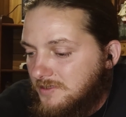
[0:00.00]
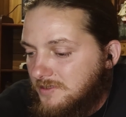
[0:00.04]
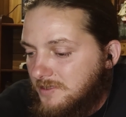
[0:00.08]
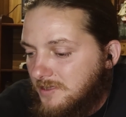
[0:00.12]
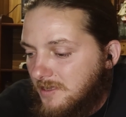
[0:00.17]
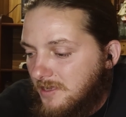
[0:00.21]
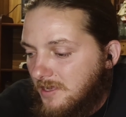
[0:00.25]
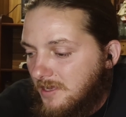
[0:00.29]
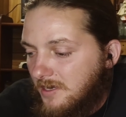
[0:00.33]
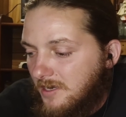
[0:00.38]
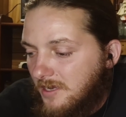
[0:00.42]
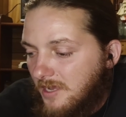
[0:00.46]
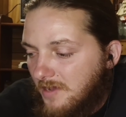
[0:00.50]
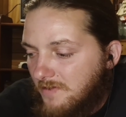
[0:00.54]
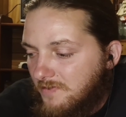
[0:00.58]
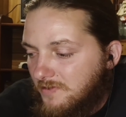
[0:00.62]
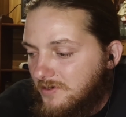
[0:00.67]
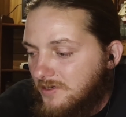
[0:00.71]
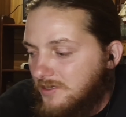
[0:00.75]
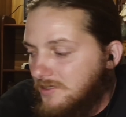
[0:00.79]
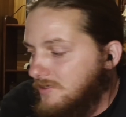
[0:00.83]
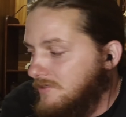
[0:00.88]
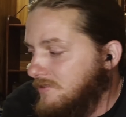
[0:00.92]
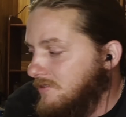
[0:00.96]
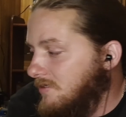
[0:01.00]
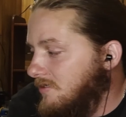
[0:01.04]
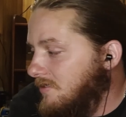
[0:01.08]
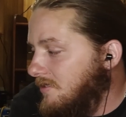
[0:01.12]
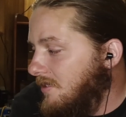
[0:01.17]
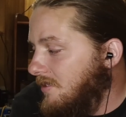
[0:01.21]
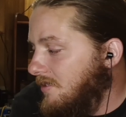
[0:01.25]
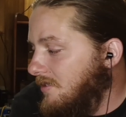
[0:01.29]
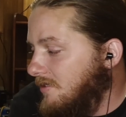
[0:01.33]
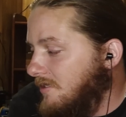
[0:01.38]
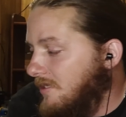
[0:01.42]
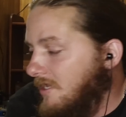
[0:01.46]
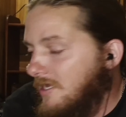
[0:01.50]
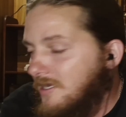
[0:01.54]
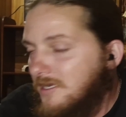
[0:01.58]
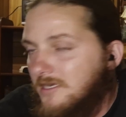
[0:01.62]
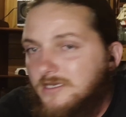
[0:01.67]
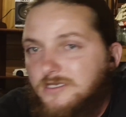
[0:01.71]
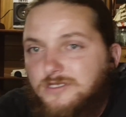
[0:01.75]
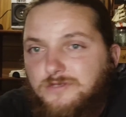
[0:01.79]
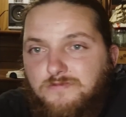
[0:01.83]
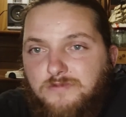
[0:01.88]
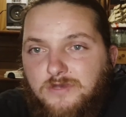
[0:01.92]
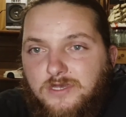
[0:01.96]
and have her kind of
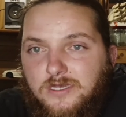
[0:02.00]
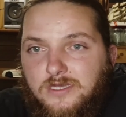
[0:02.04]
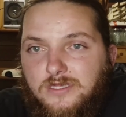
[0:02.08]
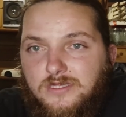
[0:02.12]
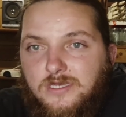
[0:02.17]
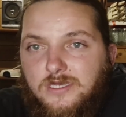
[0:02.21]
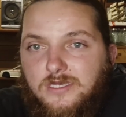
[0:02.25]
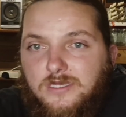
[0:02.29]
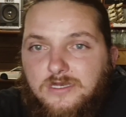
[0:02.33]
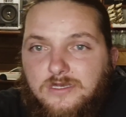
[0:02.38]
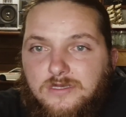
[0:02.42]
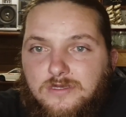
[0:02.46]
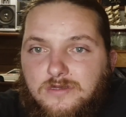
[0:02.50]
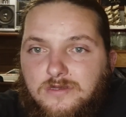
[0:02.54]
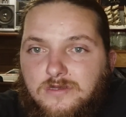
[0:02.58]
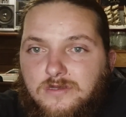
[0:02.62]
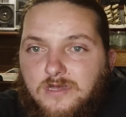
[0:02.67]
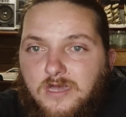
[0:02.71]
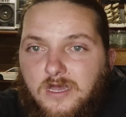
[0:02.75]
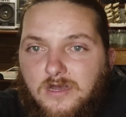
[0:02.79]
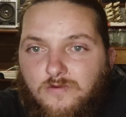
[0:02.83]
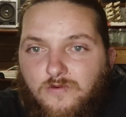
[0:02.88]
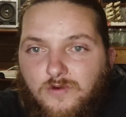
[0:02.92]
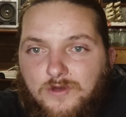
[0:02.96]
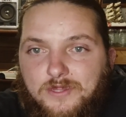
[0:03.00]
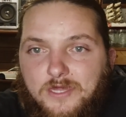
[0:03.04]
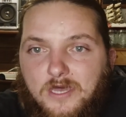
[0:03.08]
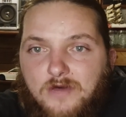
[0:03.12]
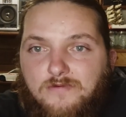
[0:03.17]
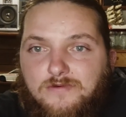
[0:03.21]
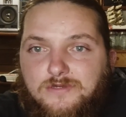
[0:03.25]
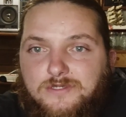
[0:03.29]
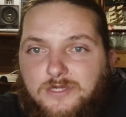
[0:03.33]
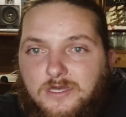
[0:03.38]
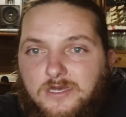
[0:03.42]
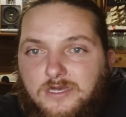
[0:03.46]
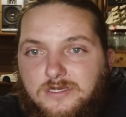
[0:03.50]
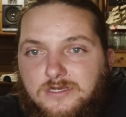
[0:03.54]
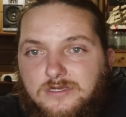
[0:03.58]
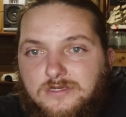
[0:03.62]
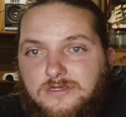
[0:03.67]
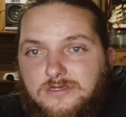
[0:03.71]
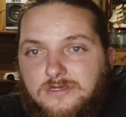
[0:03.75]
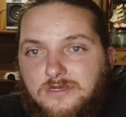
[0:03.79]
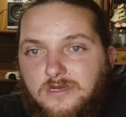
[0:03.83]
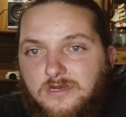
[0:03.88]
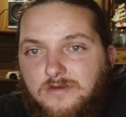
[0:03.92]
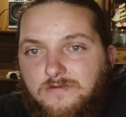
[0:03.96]
explain what that was like,
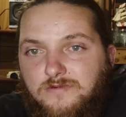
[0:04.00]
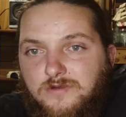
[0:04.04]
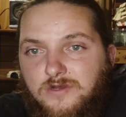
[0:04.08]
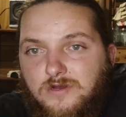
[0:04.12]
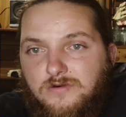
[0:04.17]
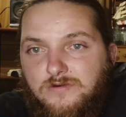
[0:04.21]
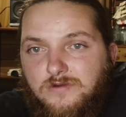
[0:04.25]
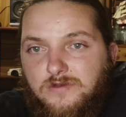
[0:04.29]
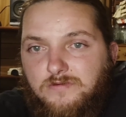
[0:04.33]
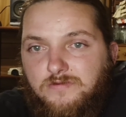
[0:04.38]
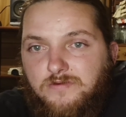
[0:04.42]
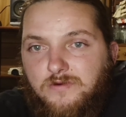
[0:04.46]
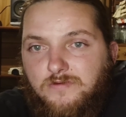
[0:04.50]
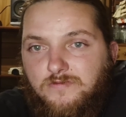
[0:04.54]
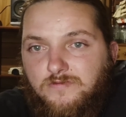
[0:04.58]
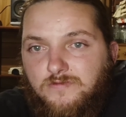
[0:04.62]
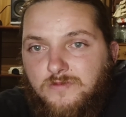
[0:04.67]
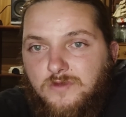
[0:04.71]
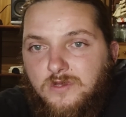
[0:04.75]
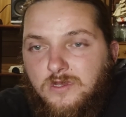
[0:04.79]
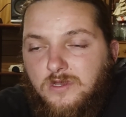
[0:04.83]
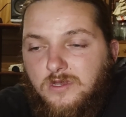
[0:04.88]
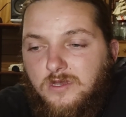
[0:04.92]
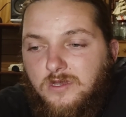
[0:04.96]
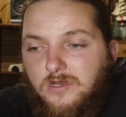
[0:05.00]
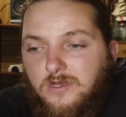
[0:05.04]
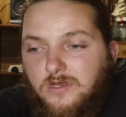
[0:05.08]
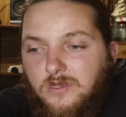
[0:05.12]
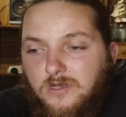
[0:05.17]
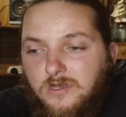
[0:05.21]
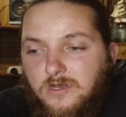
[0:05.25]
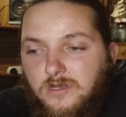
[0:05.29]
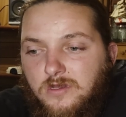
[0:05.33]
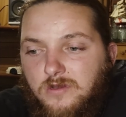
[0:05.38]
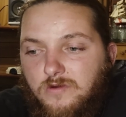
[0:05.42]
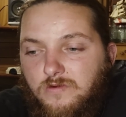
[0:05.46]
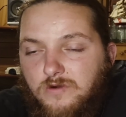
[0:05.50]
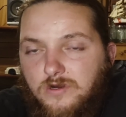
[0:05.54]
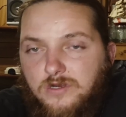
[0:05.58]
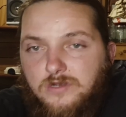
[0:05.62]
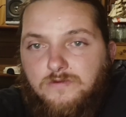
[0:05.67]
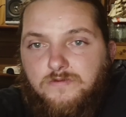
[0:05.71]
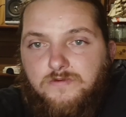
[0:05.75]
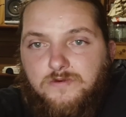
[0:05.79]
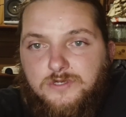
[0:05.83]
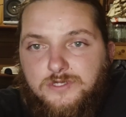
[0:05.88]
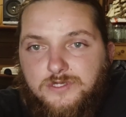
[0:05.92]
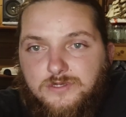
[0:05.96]
going from working
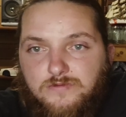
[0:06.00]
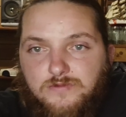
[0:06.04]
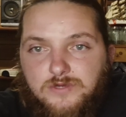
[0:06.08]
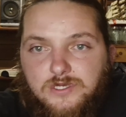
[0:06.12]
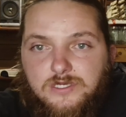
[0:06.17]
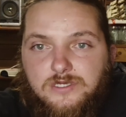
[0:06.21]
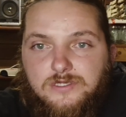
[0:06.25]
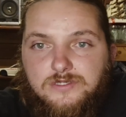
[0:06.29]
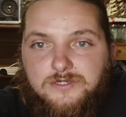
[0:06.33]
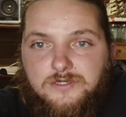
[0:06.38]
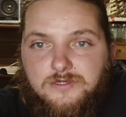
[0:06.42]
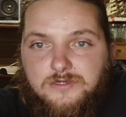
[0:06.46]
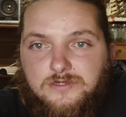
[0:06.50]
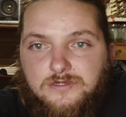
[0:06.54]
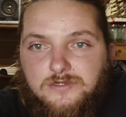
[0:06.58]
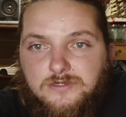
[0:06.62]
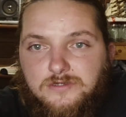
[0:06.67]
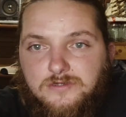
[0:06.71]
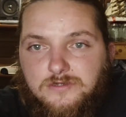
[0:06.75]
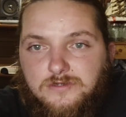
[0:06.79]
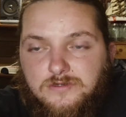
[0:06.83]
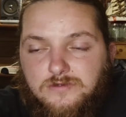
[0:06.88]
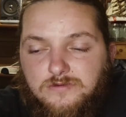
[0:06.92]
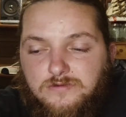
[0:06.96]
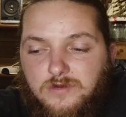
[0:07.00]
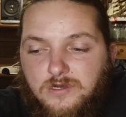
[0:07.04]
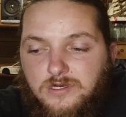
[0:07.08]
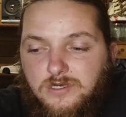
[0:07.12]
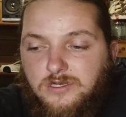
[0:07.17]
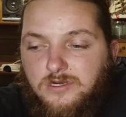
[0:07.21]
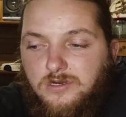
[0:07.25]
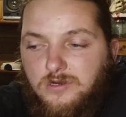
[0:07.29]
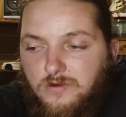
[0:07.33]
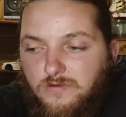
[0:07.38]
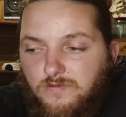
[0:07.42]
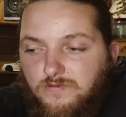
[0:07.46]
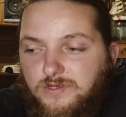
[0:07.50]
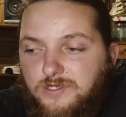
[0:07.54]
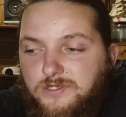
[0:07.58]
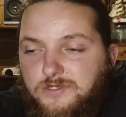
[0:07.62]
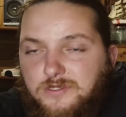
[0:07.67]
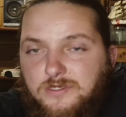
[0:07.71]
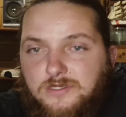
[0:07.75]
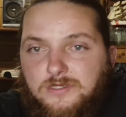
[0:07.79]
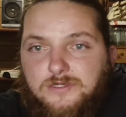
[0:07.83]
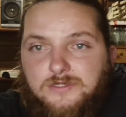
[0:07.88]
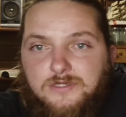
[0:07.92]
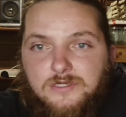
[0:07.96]
for somebody to running your own
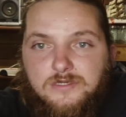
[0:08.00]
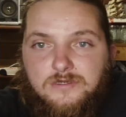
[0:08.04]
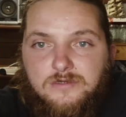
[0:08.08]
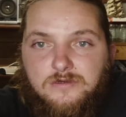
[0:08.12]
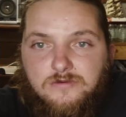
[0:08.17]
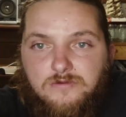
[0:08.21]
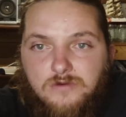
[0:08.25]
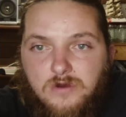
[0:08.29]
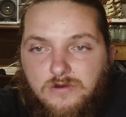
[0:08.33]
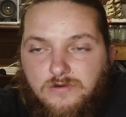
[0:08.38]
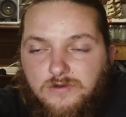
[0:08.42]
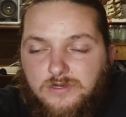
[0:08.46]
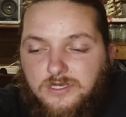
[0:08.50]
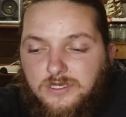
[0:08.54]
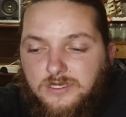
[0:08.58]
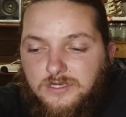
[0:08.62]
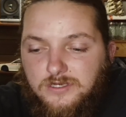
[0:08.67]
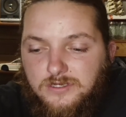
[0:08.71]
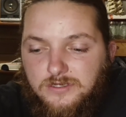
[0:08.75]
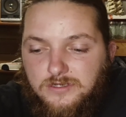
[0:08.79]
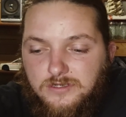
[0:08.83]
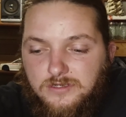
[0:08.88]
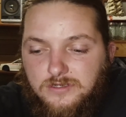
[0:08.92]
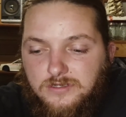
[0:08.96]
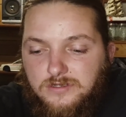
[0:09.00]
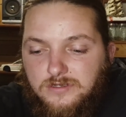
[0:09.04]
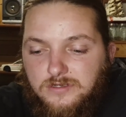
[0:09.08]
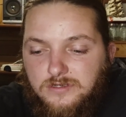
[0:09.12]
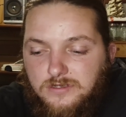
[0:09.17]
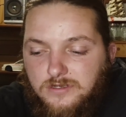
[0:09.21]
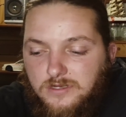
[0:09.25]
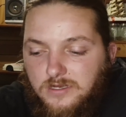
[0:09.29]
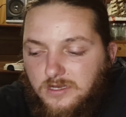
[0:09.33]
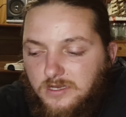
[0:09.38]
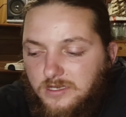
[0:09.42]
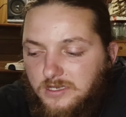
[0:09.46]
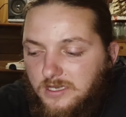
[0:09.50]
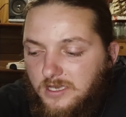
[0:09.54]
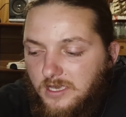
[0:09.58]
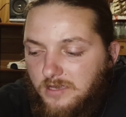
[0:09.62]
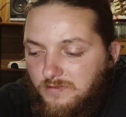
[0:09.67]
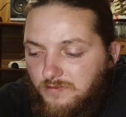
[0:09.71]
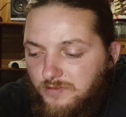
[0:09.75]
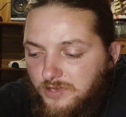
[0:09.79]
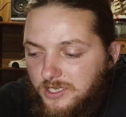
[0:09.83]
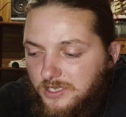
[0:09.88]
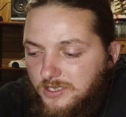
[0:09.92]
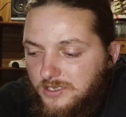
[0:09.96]
business and growing and getting
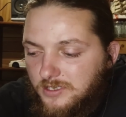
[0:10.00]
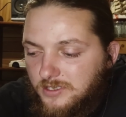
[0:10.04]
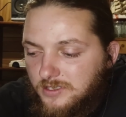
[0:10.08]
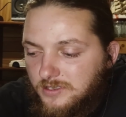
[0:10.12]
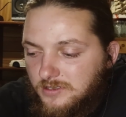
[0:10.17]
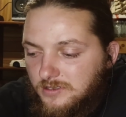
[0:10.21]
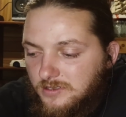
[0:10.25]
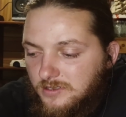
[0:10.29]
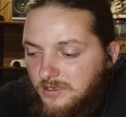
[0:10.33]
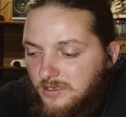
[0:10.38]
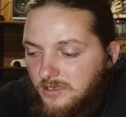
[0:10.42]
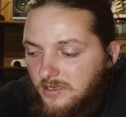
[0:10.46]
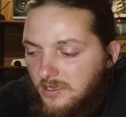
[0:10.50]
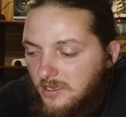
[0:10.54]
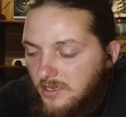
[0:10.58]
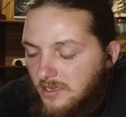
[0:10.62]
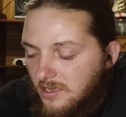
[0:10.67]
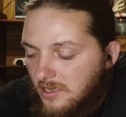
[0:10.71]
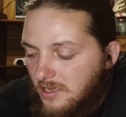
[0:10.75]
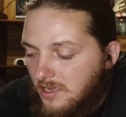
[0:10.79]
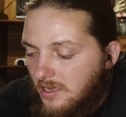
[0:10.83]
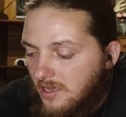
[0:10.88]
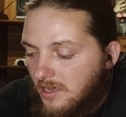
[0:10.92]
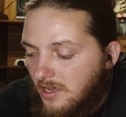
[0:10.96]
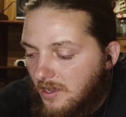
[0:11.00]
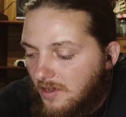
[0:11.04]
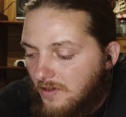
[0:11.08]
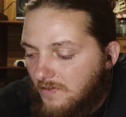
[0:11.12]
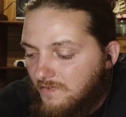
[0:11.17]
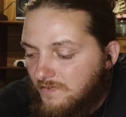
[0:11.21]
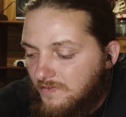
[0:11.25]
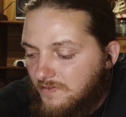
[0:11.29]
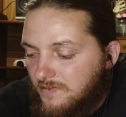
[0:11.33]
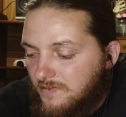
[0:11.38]
bigger. Or